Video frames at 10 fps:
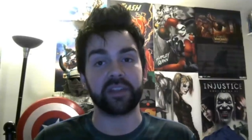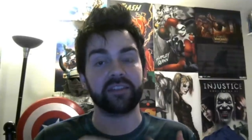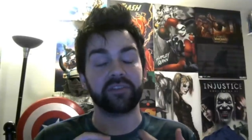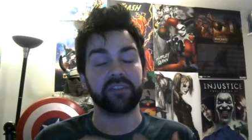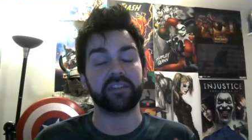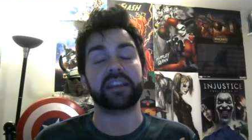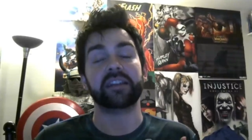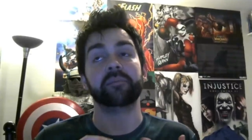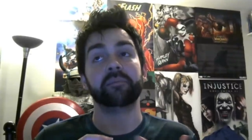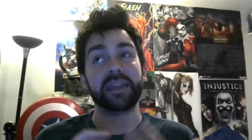They have given
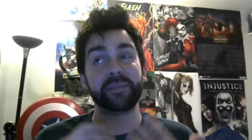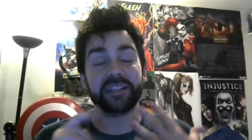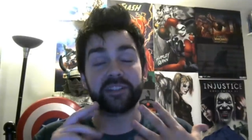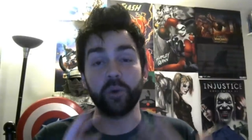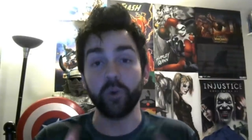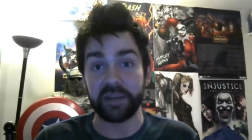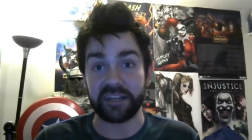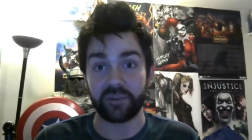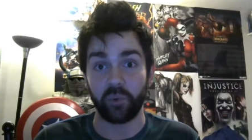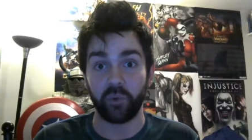him maybe too many
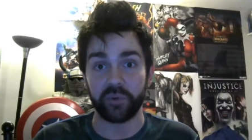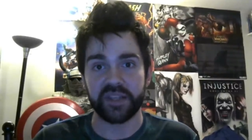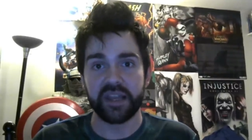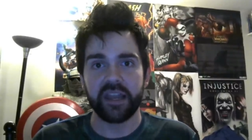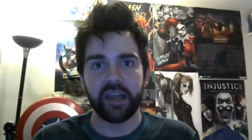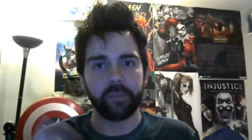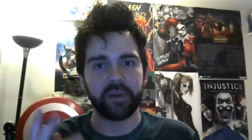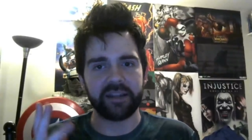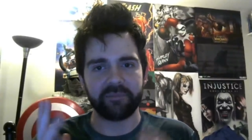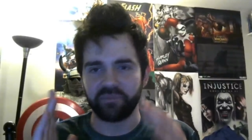tools,
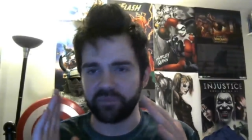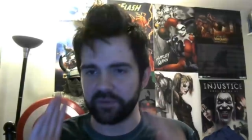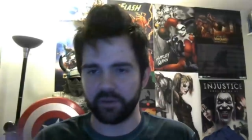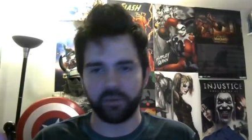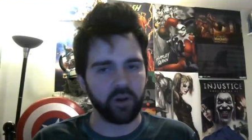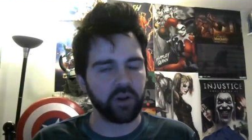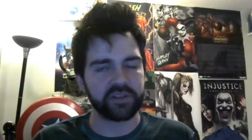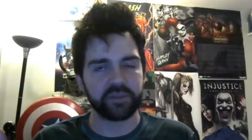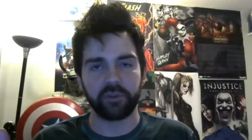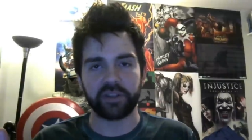but
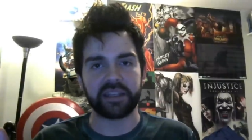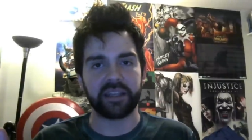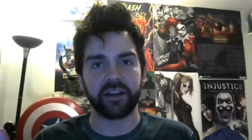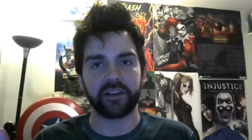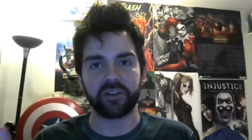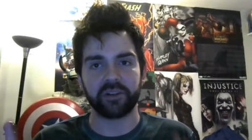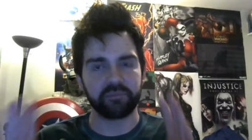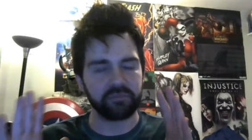awesome looking character.